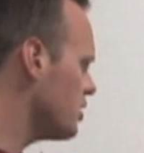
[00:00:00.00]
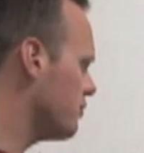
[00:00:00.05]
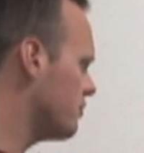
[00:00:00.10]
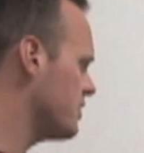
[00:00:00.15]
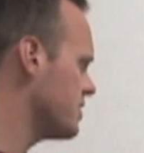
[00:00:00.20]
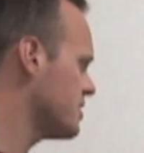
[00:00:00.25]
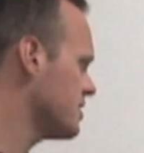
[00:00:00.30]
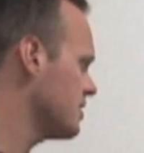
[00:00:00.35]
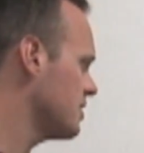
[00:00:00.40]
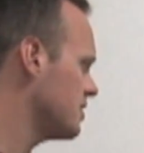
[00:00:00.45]

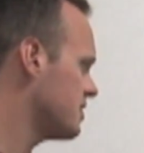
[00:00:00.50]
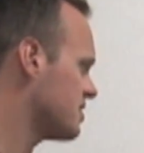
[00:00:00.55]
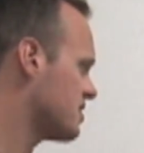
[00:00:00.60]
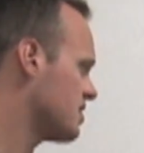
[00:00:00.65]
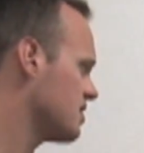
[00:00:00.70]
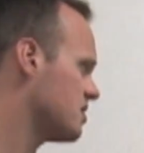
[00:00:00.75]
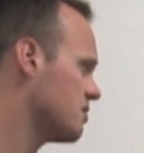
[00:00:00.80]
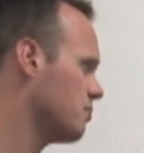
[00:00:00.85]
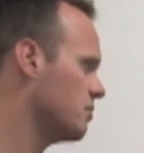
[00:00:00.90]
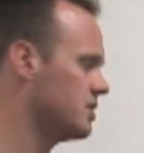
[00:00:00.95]
Vision and
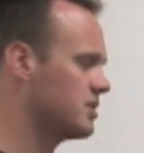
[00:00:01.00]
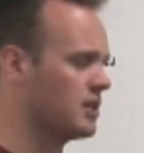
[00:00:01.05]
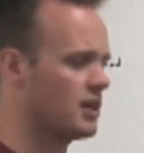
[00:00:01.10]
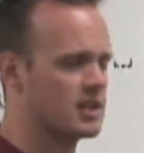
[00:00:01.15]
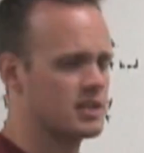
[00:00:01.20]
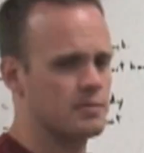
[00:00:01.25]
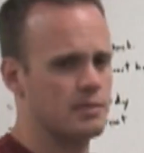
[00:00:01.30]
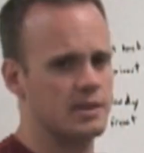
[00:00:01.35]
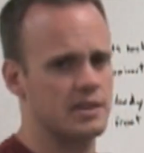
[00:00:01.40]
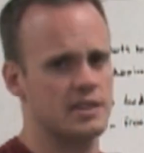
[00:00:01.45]
decision, we
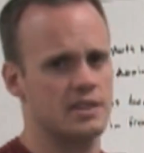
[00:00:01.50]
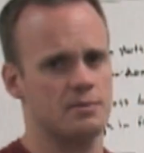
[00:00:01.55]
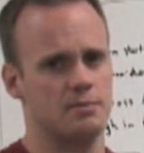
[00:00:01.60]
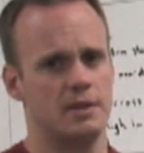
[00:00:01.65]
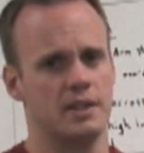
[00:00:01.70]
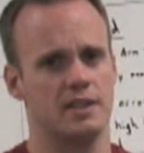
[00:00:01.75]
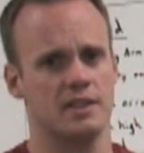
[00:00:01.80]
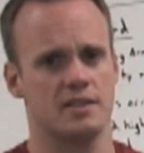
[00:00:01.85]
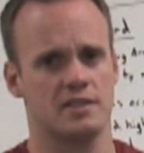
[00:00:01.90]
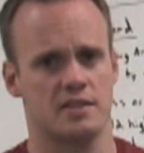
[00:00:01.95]
talked about this.
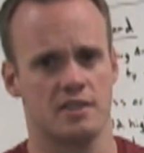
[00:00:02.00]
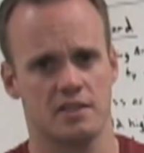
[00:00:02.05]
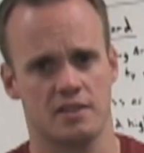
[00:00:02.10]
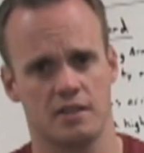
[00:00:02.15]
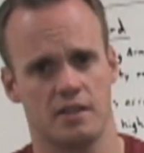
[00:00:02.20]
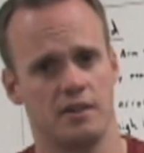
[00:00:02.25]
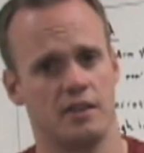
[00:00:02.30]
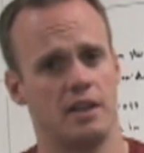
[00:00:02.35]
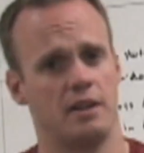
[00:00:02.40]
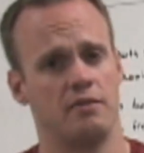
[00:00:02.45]
Make a
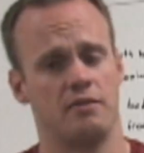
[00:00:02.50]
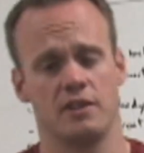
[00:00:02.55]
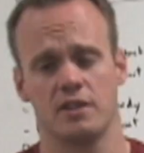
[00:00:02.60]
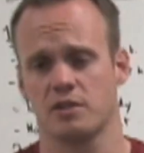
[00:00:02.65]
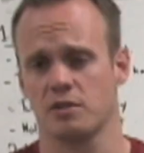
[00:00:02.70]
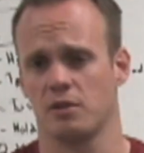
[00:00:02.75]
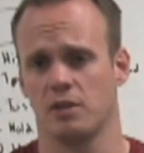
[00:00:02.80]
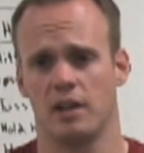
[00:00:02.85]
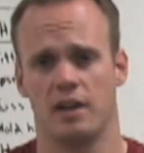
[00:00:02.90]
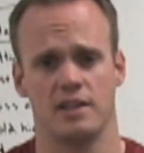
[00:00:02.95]
decision and then
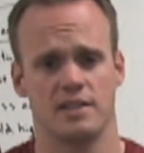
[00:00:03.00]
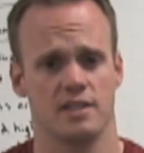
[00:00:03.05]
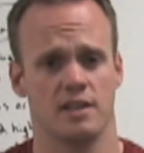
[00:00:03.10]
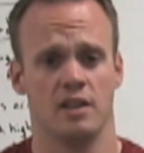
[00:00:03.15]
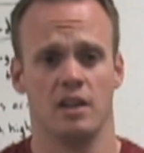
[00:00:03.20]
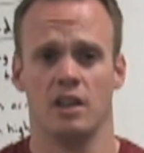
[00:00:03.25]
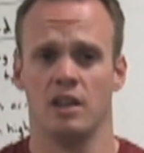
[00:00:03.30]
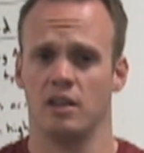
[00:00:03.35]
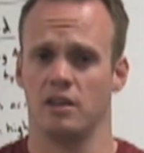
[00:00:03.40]
visualize it.